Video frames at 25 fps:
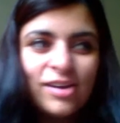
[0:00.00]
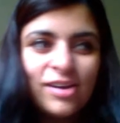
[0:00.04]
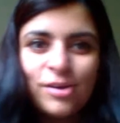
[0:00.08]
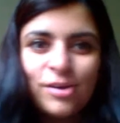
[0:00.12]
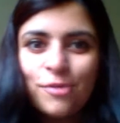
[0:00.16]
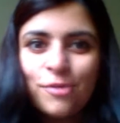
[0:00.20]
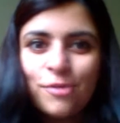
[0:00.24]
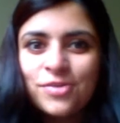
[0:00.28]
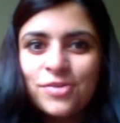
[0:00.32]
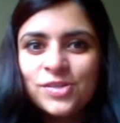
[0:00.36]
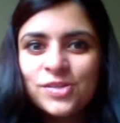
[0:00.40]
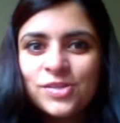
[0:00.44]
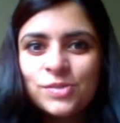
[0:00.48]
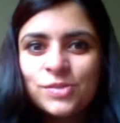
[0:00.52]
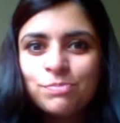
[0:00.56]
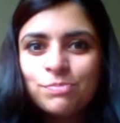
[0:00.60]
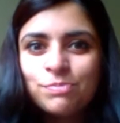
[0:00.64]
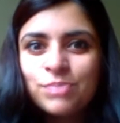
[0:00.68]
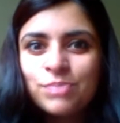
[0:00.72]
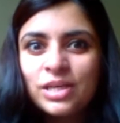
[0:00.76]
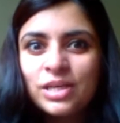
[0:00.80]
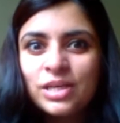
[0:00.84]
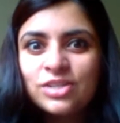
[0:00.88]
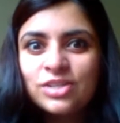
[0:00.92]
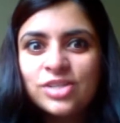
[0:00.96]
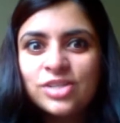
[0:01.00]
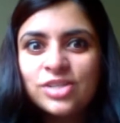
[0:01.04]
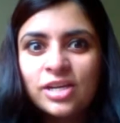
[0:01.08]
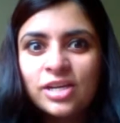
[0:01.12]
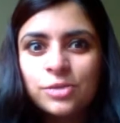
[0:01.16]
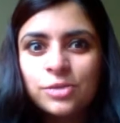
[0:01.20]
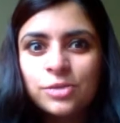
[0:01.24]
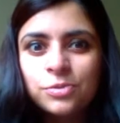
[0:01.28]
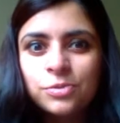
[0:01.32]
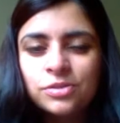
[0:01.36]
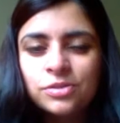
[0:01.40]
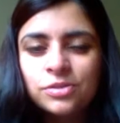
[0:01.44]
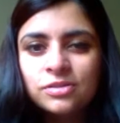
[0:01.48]
of this big
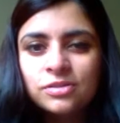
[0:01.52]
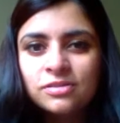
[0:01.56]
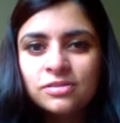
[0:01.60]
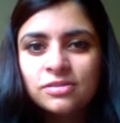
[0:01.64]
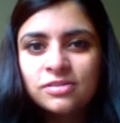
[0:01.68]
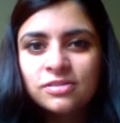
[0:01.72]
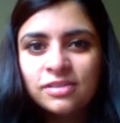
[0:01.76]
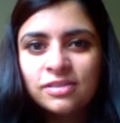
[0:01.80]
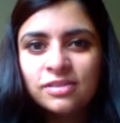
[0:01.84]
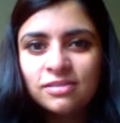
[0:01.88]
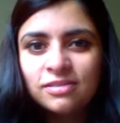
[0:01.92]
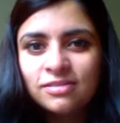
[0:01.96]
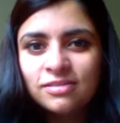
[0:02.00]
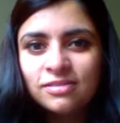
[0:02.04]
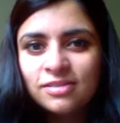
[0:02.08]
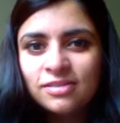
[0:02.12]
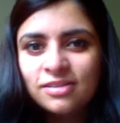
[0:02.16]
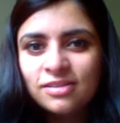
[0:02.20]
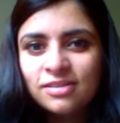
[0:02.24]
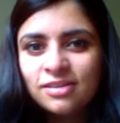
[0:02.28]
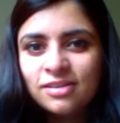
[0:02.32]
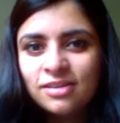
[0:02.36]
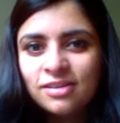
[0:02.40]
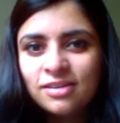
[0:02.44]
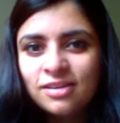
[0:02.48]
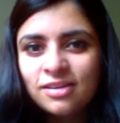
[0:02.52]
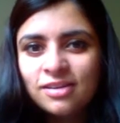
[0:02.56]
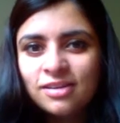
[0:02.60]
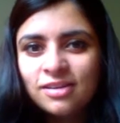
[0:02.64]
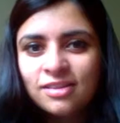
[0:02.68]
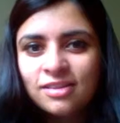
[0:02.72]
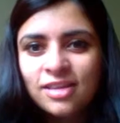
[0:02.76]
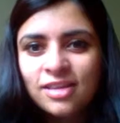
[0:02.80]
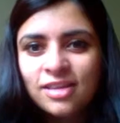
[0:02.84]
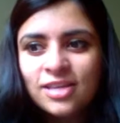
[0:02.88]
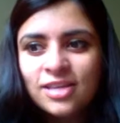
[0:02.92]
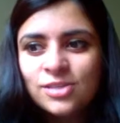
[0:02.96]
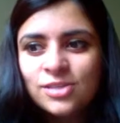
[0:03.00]
giant world and
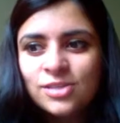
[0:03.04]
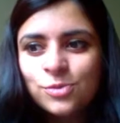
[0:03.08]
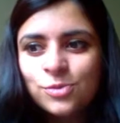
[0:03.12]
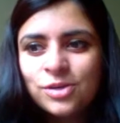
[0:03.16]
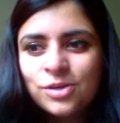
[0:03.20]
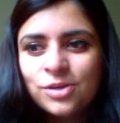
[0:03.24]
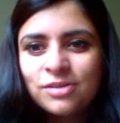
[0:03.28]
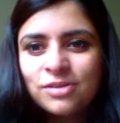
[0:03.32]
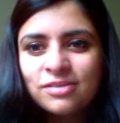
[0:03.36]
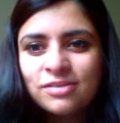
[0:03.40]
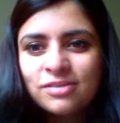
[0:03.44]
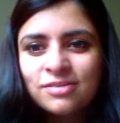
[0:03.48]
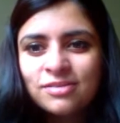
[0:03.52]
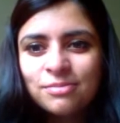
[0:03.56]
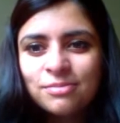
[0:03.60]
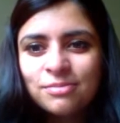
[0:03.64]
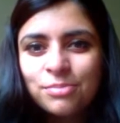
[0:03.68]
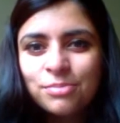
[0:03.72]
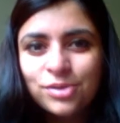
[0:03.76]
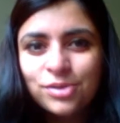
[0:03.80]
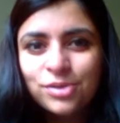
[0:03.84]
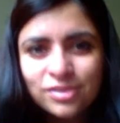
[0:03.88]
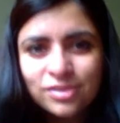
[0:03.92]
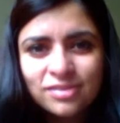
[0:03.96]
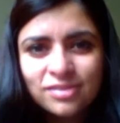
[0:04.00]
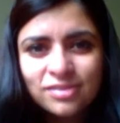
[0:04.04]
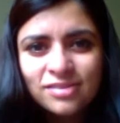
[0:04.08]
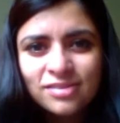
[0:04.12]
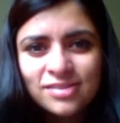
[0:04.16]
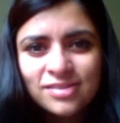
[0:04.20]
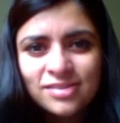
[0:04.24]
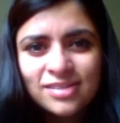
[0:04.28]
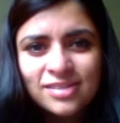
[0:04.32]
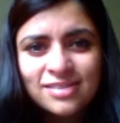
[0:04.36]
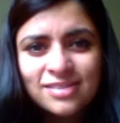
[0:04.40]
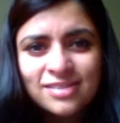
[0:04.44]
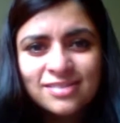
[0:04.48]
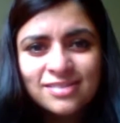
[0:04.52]
things where births
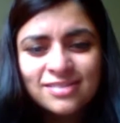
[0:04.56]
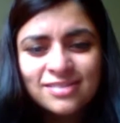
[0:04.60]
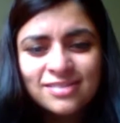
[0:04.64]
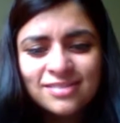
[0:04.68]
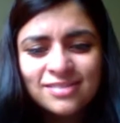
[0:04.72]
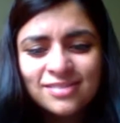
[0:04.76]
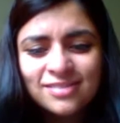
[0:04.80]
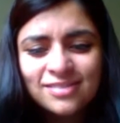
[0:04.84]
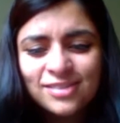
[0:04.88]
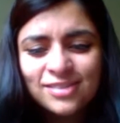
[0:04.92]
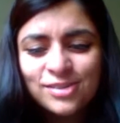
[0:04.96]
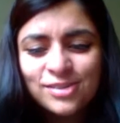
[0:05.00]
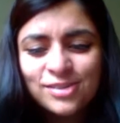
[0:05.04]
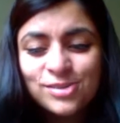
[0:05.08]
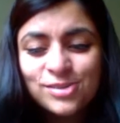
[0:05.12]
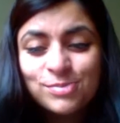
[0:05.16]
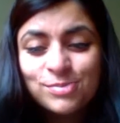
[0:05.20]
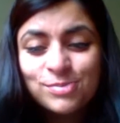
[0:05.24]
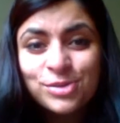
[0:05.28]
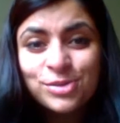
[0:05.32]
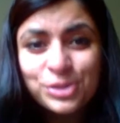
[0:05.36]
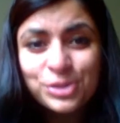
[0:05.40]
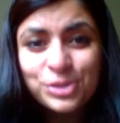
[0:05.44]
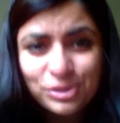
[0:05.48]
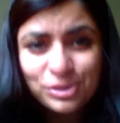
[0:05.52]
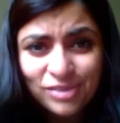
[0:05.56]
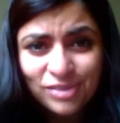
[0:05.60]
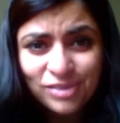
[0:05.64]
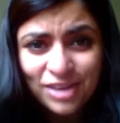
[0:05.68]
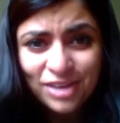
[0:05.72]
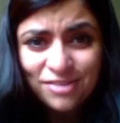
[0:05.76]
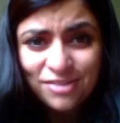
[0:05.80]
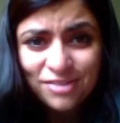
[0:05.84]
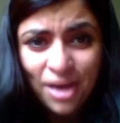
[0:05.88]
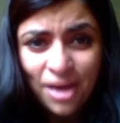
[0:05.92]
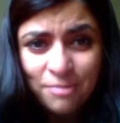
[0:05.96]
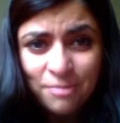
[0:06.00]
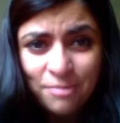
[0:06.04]
and this miracle of
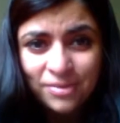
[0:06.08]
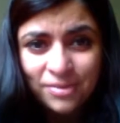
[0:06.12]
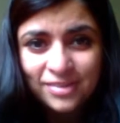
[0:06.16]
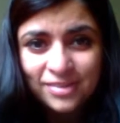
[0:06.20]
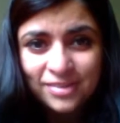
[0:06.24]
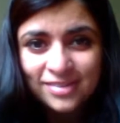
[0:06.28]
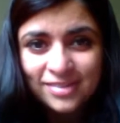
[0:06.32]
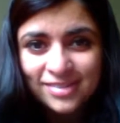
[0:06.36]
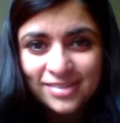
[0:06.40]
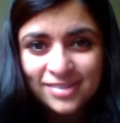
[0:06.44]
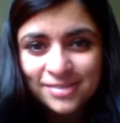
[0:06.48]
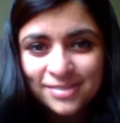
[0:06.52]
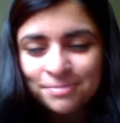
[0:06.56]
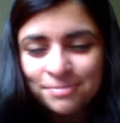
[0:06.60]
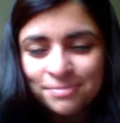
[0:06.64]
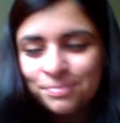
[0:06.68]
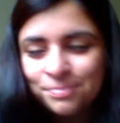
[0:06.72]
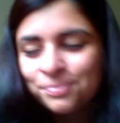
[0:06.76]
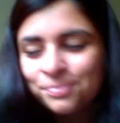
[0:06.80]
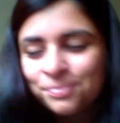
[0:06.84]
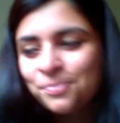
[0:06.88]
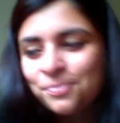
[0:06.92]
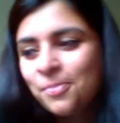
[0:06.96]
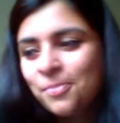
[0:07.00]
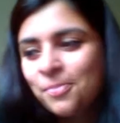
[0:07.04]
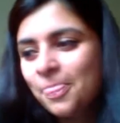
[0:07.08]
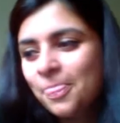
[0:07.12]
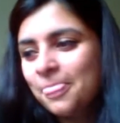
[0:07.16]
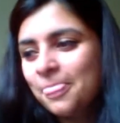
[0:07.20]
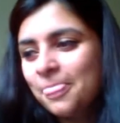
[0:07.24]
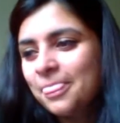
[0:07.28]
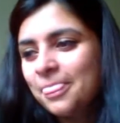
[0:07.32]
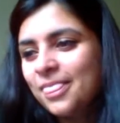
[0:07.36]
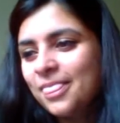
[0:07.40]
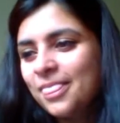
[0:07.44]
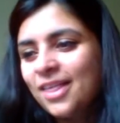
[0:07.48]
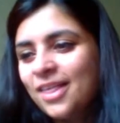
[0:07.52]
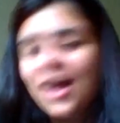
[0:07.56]
life happens.
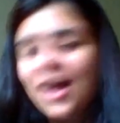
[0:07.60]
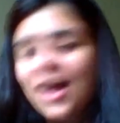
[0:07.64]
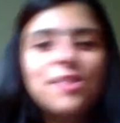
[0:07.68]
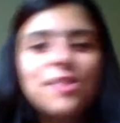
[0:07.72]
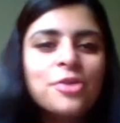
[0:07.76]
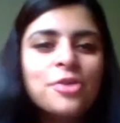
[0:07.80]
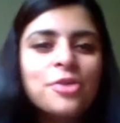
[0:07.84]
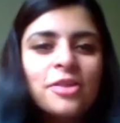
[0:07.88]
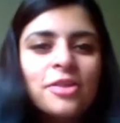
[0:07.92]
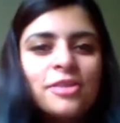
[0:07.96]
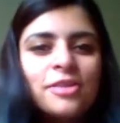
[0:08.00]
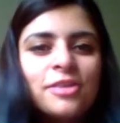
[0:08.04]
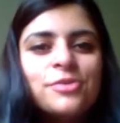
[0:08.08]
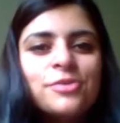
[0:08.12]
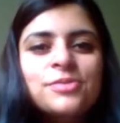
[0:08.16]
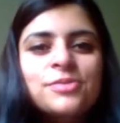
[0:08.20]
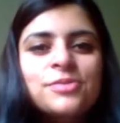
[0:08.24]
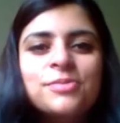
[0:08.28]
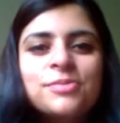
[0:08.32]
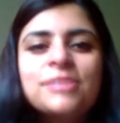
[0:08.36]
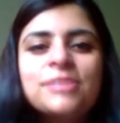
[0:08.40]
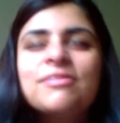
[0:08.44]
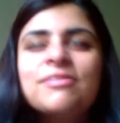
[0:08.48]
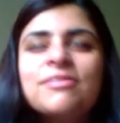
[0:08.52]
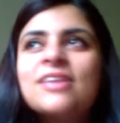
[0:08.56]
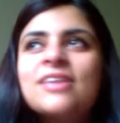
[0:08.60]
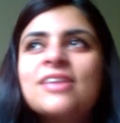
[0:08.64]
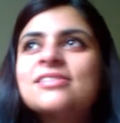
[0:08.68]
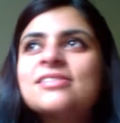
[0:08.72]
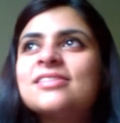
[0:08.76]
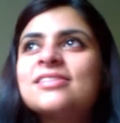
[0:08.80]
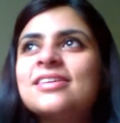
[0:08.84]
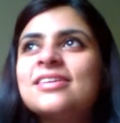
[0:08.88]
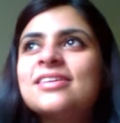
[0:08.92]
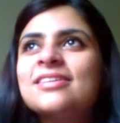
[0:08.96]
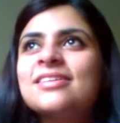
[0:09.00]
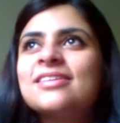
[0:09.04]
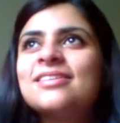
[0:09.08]
I thought that was pretty
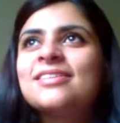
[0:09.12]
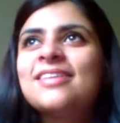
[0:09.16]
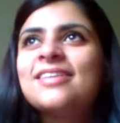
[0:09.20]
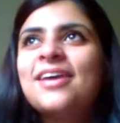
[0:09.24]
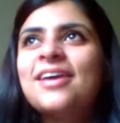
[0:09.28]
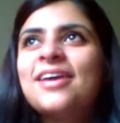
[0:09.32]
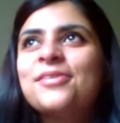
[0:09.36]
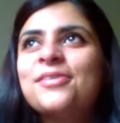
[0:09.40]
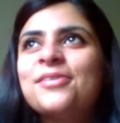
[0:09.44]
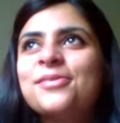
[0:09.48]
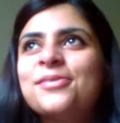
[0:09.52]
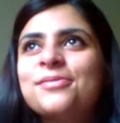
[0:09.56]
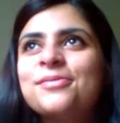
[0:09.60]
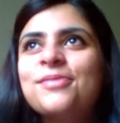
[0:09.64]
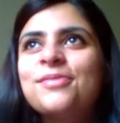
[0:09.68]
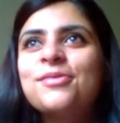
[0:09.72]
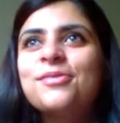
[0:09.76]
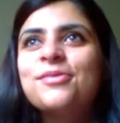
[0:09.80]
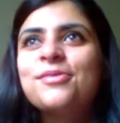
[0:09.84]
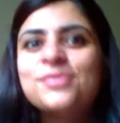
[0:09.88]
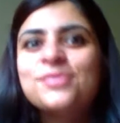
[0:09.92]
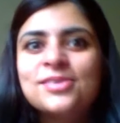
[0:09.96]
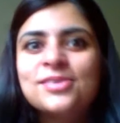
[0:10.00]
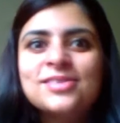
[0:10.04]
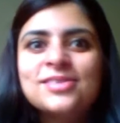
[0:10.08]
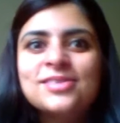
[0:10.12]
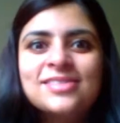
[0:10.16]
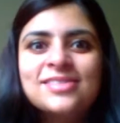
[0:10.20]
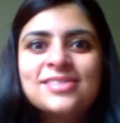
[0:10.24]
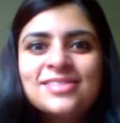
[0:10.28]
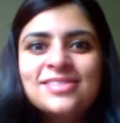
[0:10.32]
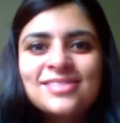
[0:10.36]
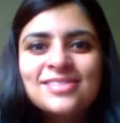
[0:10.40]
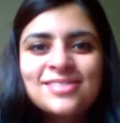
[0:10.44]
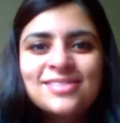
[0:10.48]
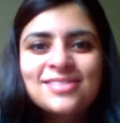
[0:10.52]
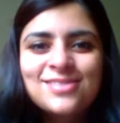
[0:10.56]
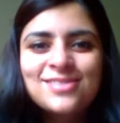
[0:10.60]
fascinating. I don't know, I was just
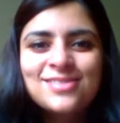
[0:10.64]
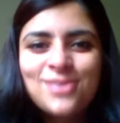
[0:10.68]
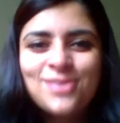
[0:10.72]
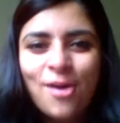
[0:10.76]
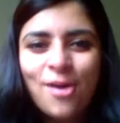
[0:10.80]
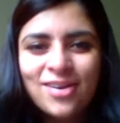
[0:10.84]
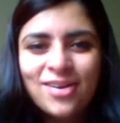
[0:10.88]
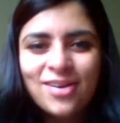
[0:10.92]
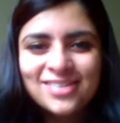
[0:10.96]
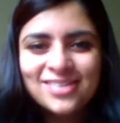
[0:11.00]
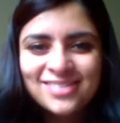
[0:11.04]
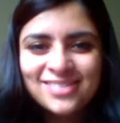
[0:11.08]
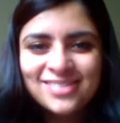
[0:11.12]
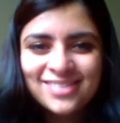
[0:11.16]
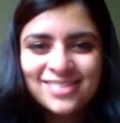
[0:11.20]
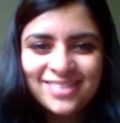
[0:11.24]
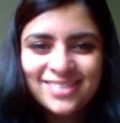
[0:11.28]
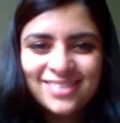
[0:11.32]
shocked.